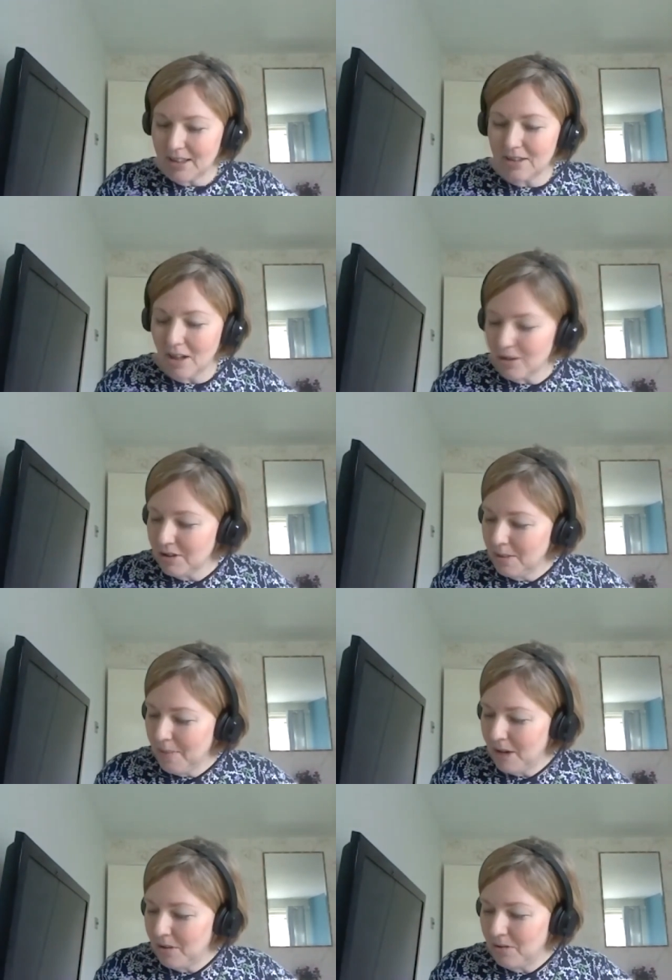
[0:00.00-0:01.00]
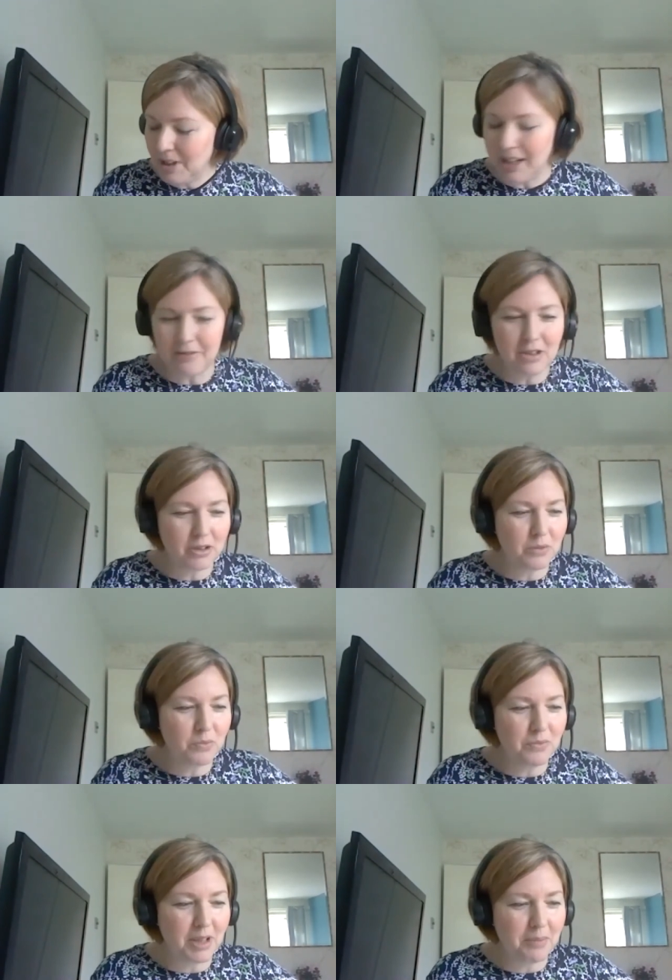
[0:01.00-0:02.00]
it's not just about, or even just
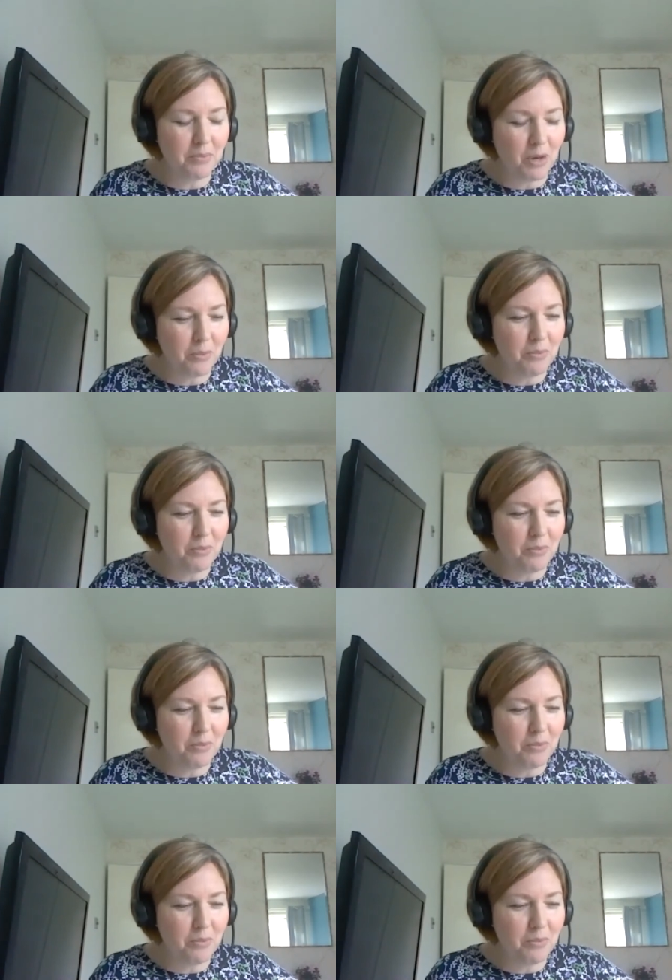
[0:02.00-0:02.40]
what